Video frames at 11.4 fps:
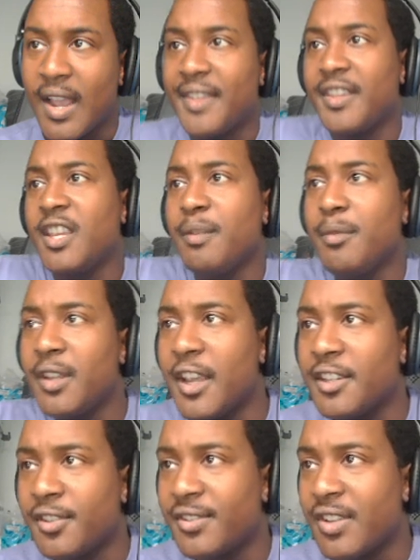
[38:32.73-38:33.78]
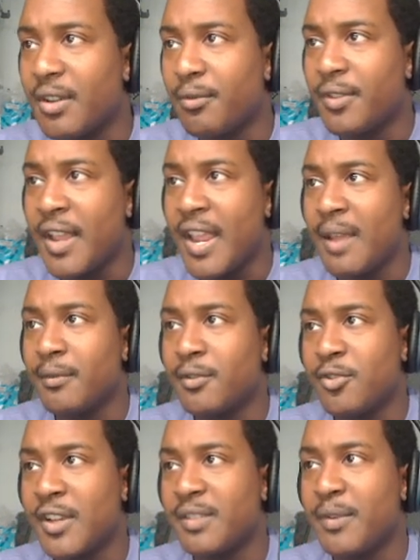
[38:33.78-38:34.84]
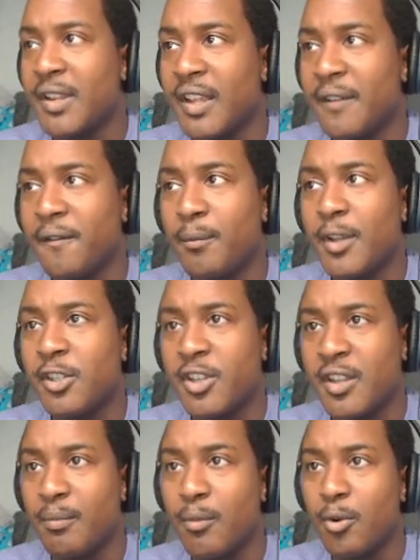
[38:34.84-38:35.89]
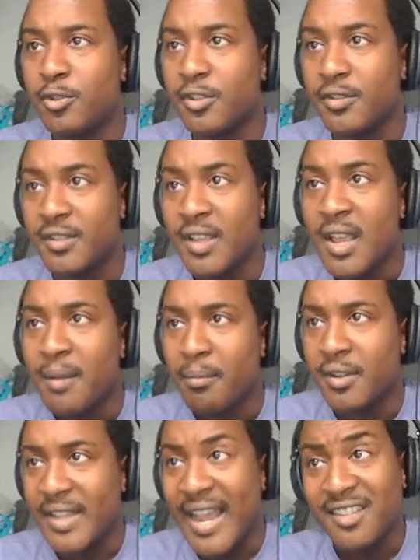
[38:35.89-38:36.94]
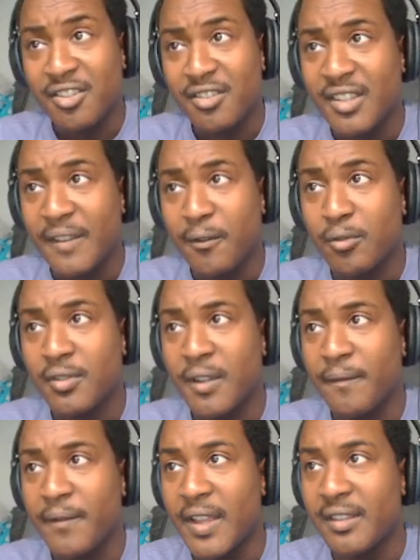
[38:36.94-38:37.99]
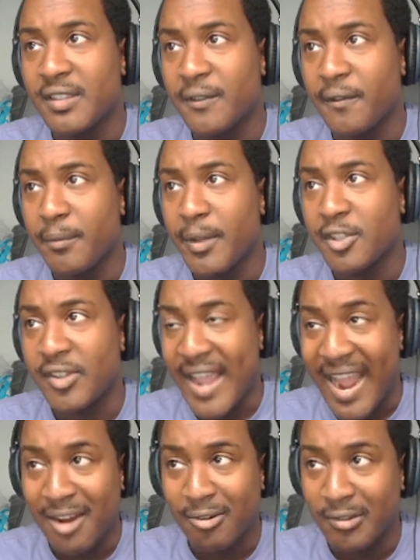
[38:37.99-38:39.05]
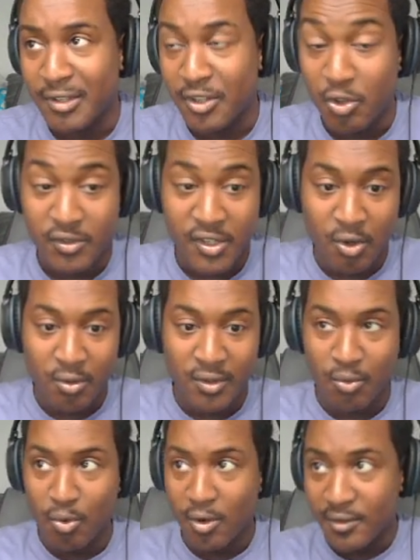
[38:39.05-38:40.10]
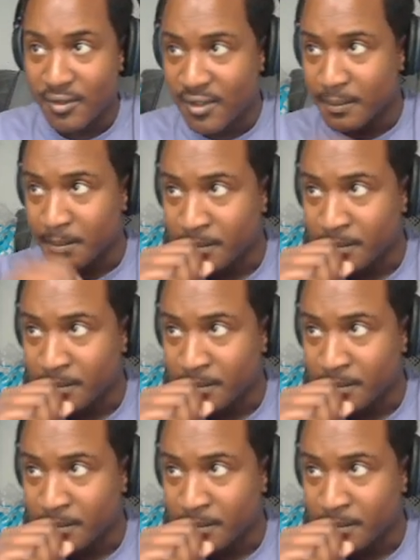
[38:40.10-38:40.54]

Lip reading: I think communication is done with the aim of transmitting information and emotions, but it's actually difficult to convey this information accurately using only words.